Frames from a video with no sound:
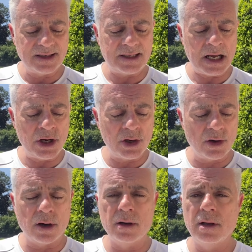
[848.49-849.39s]

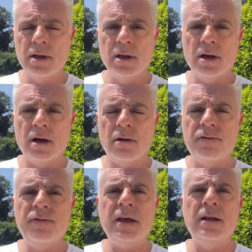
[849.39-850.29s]
tender
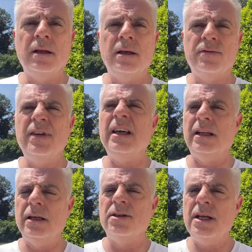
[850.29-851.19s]

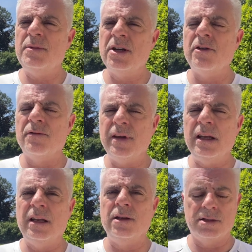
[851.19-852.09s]
feeling, deep, tender
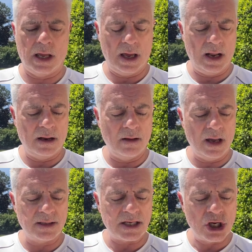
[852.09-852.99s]
feelings
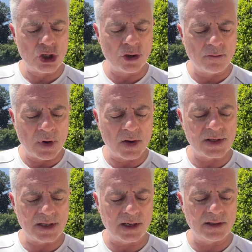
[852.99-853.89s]
and tender
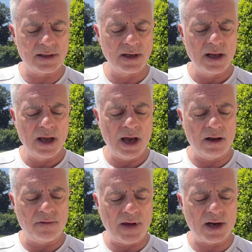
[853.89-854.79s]
mercies and
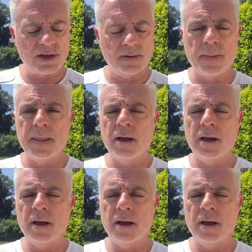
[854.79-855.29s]
affection,